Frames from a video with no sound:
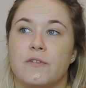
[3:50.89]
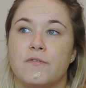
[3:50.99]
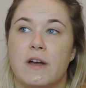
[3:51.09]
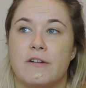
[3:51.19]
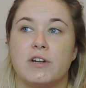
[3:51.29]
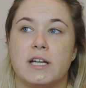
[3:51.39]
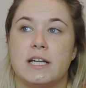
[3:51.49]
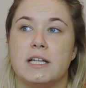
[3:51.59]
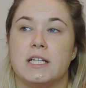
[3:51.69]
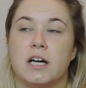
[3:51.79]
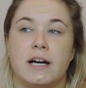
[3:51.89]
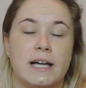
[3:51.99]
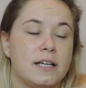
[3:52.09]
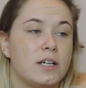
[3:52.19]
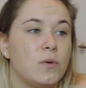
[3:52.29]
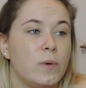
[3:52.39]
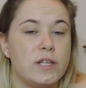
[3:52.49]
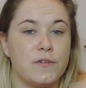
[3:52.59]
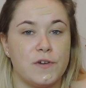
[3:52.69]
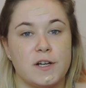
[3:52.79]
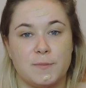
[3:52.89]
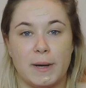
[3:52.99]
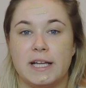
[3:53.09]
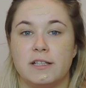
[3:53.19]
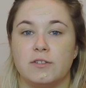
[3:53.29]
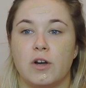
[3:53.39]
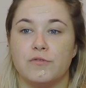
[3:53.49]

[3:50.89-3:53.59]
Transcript: very like when you first paint